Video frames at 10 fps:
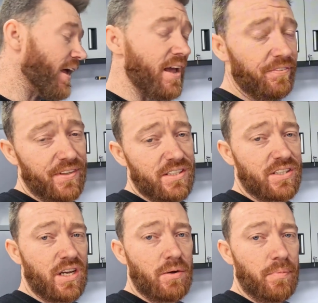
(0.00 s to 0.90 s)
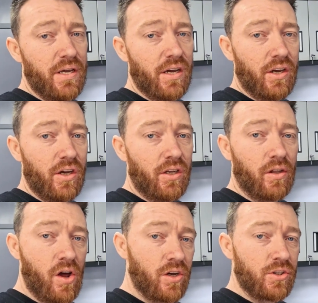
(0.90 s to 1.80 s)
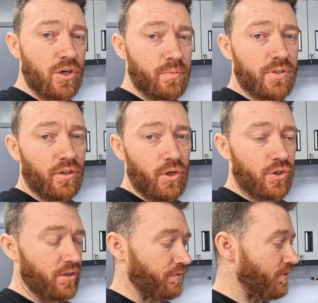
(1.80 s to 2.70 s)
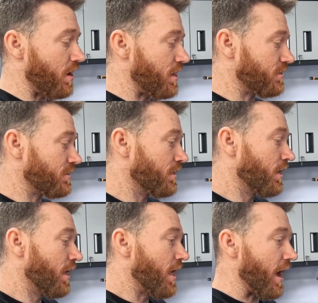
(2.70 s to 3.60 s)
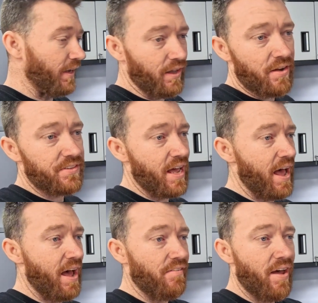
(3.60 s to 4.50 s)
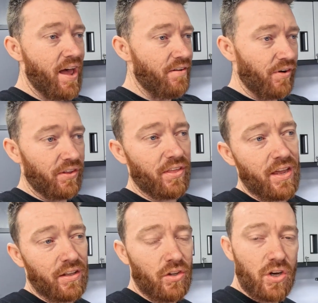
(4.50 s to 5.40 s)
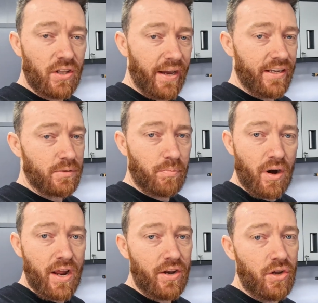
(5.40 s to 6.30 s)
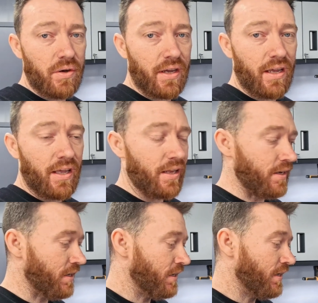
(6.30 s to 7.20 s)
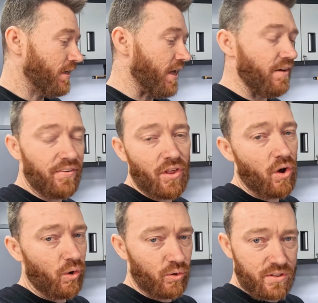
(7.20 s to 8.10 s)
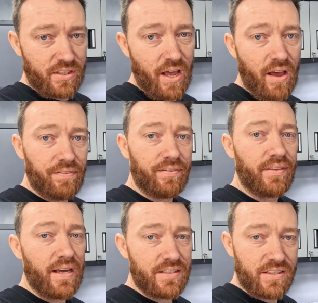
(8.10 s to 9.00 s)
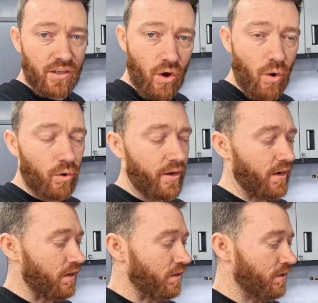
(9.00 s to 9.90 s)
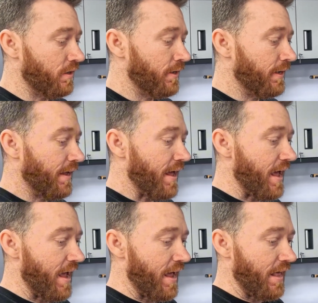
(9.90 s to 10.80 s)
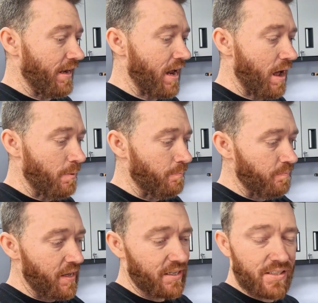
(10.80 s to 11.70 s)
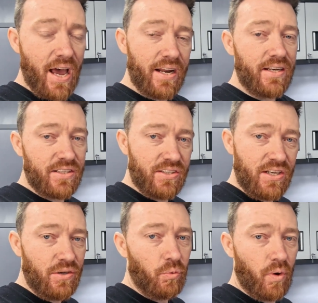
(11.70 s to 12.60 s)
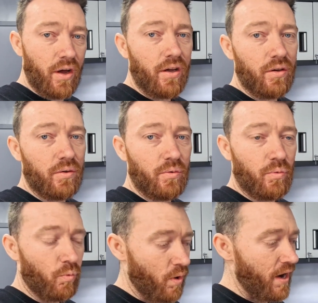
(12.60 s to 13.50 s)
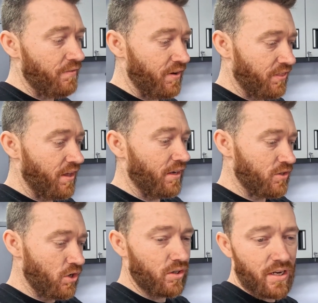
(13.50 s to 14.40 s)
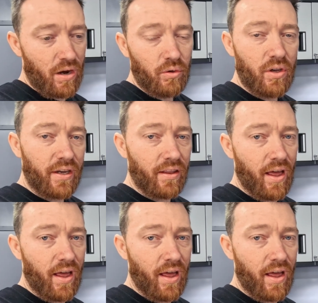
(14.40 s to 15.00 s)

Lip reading: if this is going to be a good long-term solution for us. I'd love to have everything look like it's brand new again, even the old stuff. That's the goal here. And I'm excited to see what everything turns out looking